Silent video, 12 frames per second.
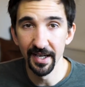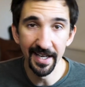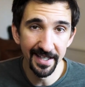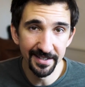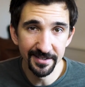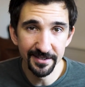
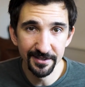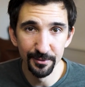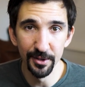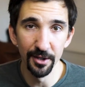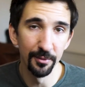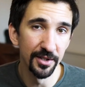And
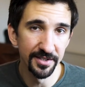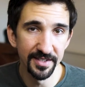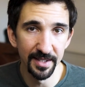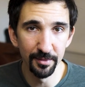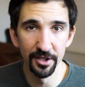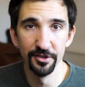we are one
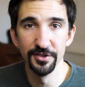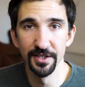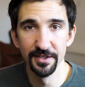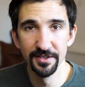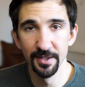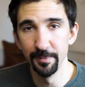step
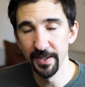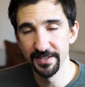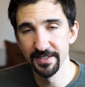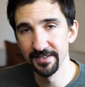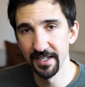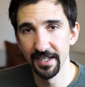closer to
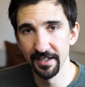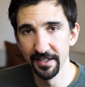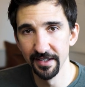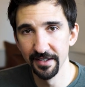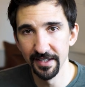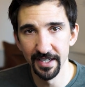better
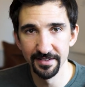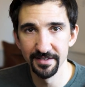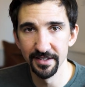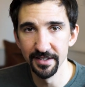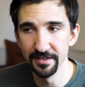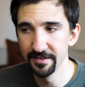tackling gas
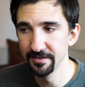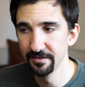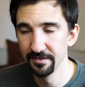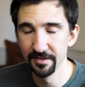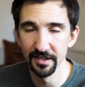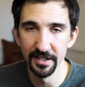leaks
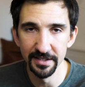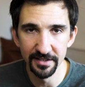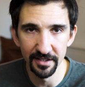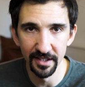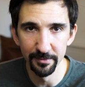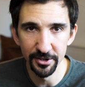that lead to
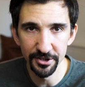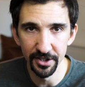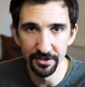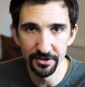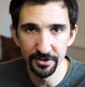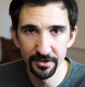climate
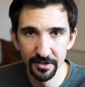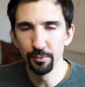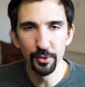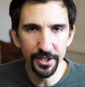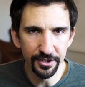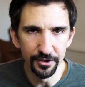change.
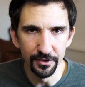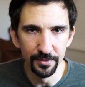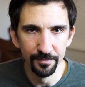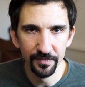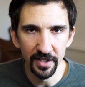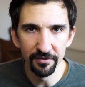Pretty cool.
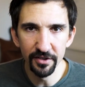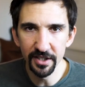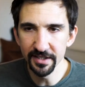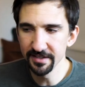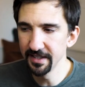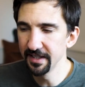If you'd
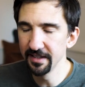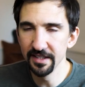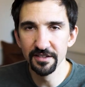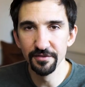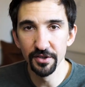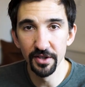like to hear the
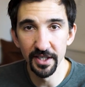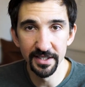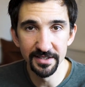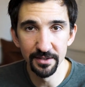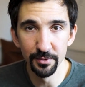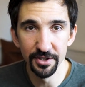interview that I
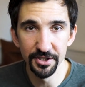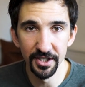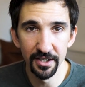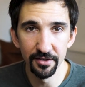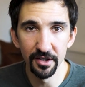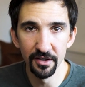did with
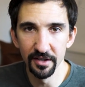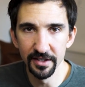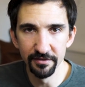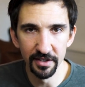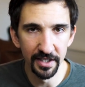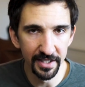Xiao, I'll
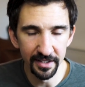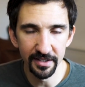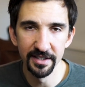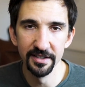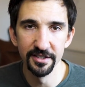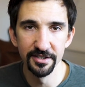leave a link
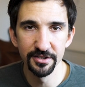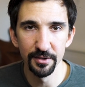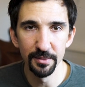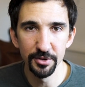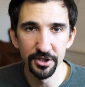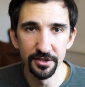in the
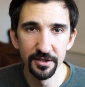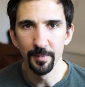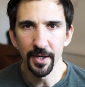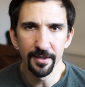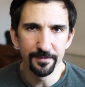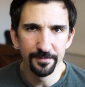description.
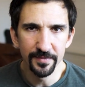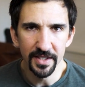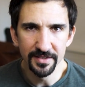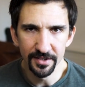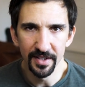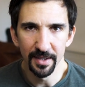But
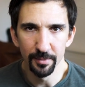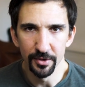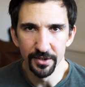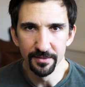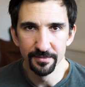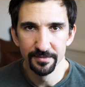until that
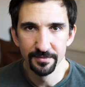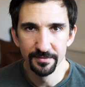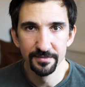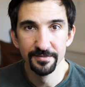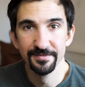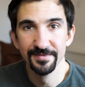point,
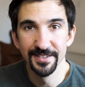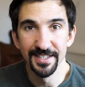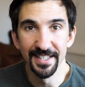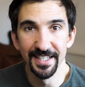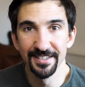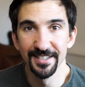
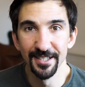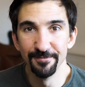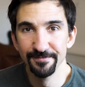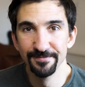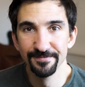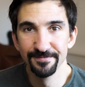See you next time.